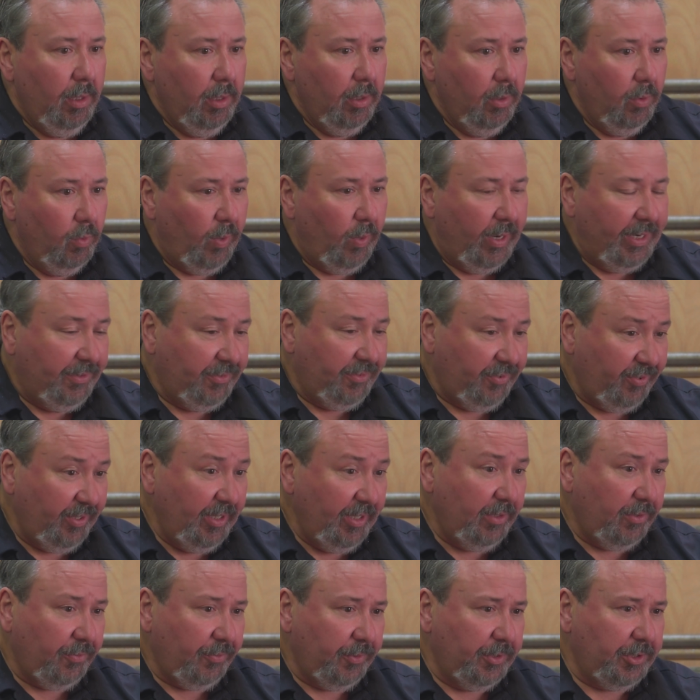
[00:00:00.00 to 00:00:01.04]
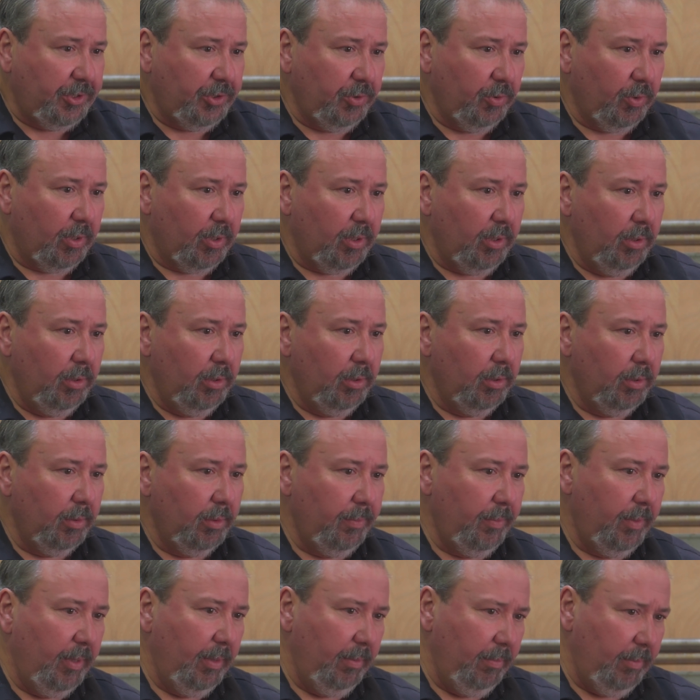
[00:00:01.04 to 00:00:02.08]
White seats for sure.
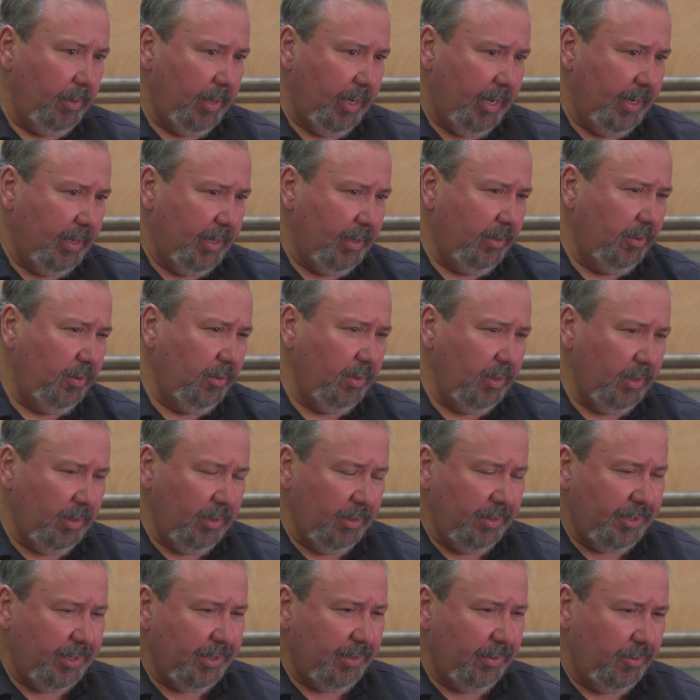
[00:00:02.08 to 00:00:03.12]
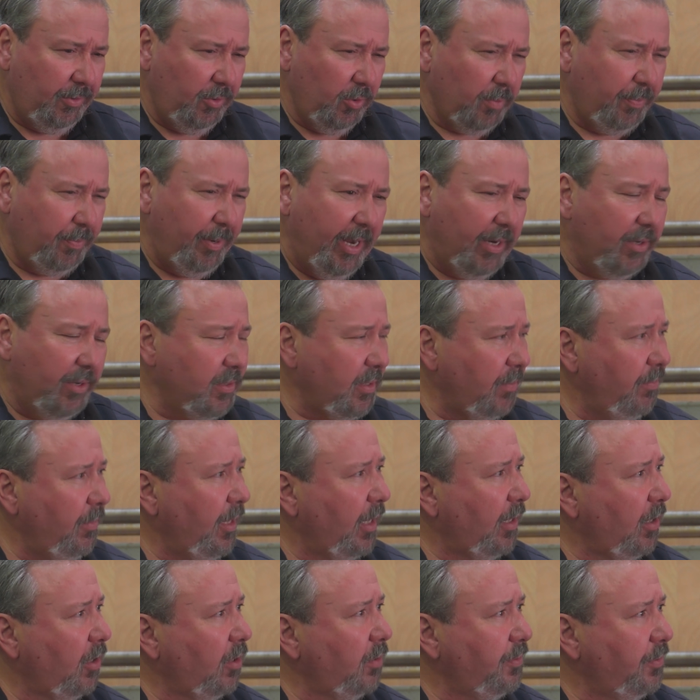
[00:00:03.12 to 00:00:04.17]
And door panels, I'm
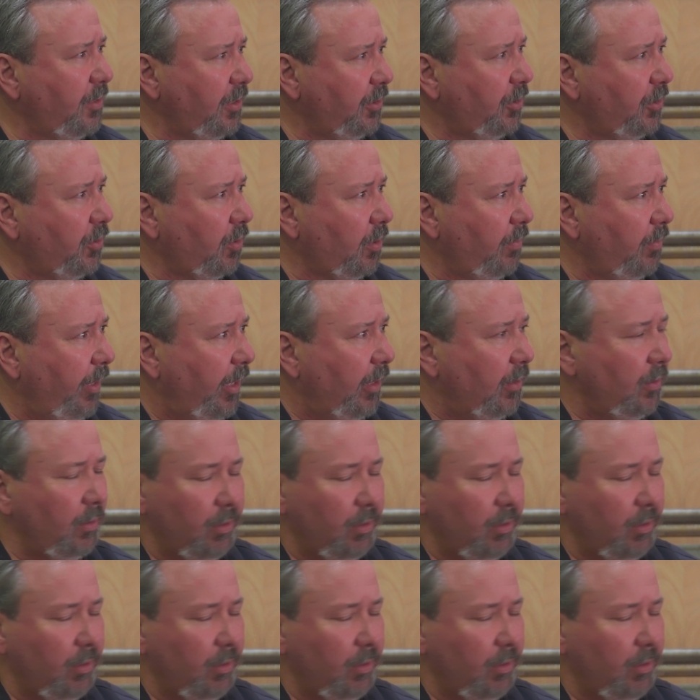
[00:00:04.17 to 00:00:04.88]
not 100% sure about.